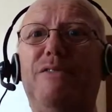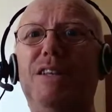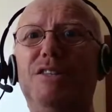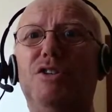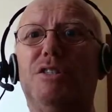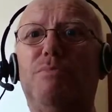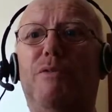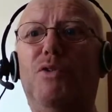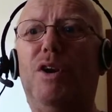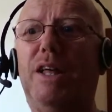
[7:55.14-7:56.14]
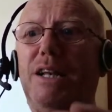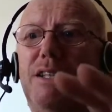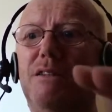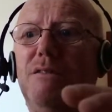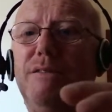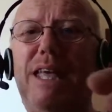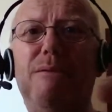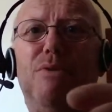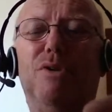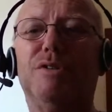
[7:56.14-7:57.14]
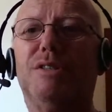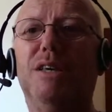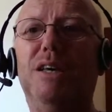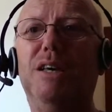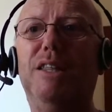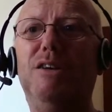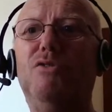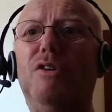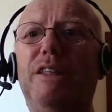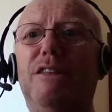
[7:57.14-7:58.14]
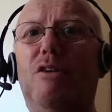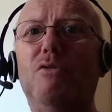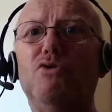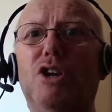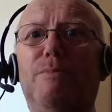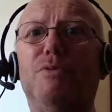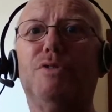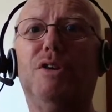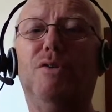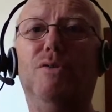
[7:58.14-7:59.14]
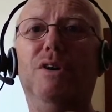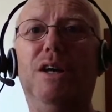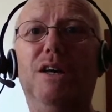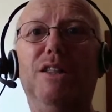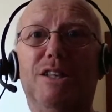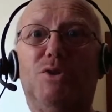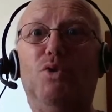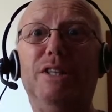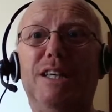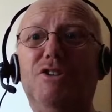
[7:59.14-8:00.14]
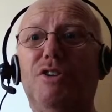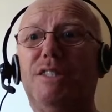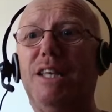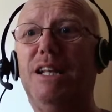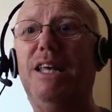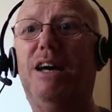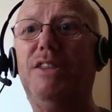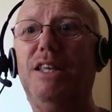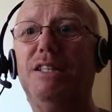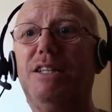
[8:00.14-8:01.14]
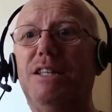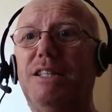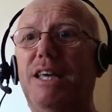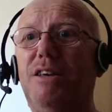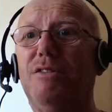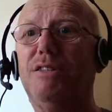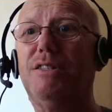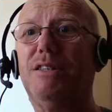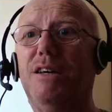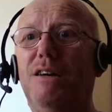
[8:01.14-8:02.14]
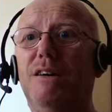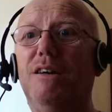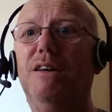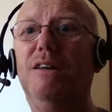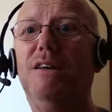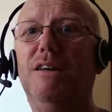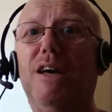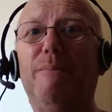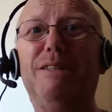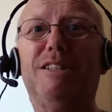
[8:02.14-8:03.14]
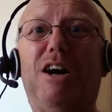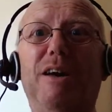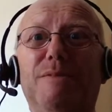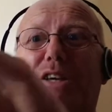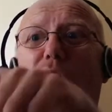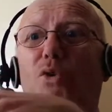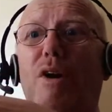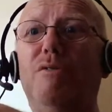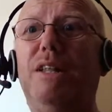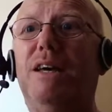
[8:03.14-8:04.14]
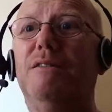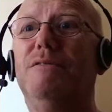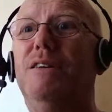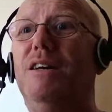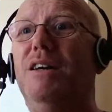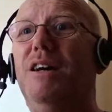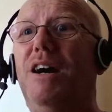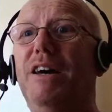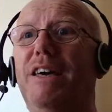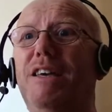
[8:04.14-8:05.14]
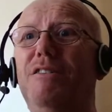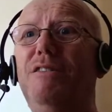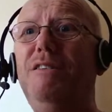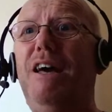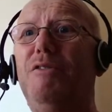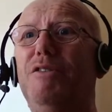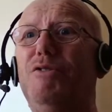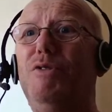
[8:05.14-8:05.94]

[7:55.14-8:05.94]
villages before, like little neighborhoods, and they all had their own chapel. So it's quite interesting, Leah. I think it's going to take us a bit of time to go around, Leah. Hi, Eagle. How are you